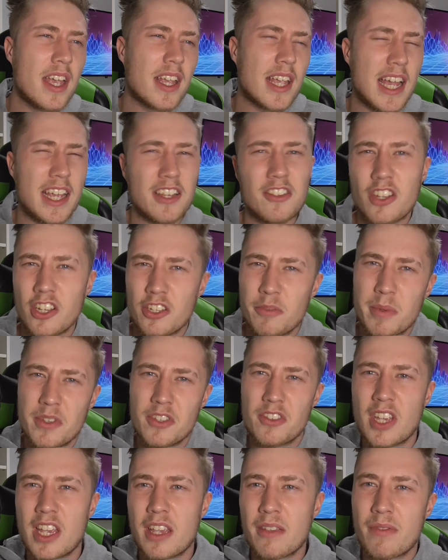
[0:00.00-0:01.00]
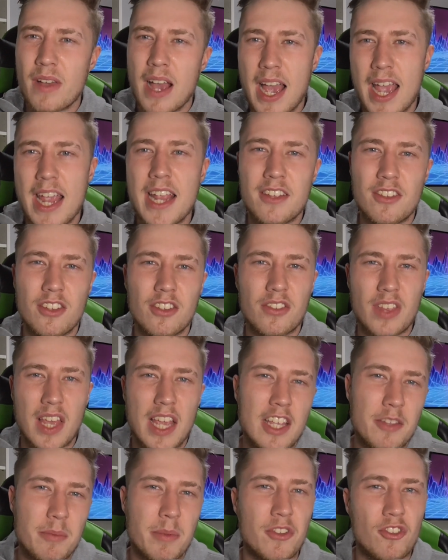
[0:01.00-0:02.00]
KSI's been saying for ages
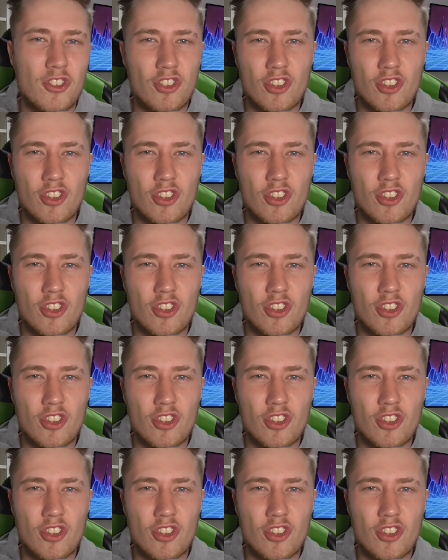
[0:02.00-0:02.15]
that he's been